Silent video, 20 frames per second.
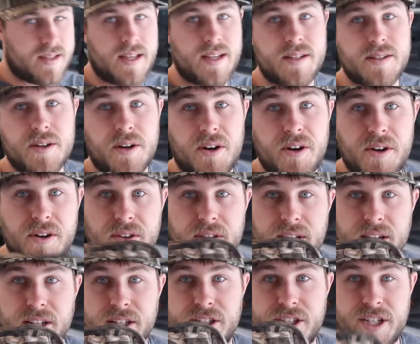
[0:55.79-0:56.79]
These are
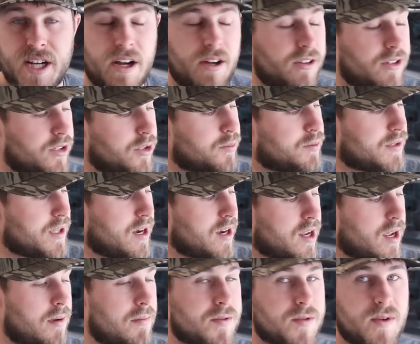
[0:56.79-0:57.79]
the shell loops that it
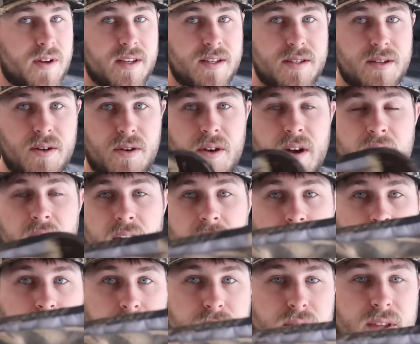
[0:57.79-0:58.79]
comes with. So
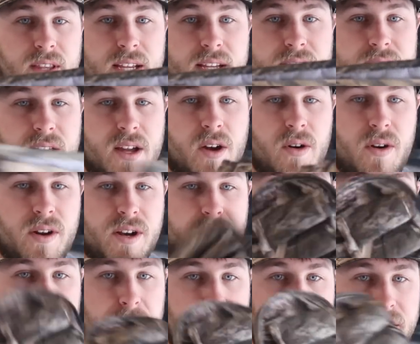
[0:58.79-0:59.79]
it comes with these that go on your
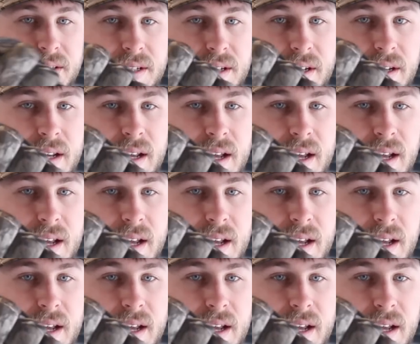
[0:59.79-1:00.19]
belt,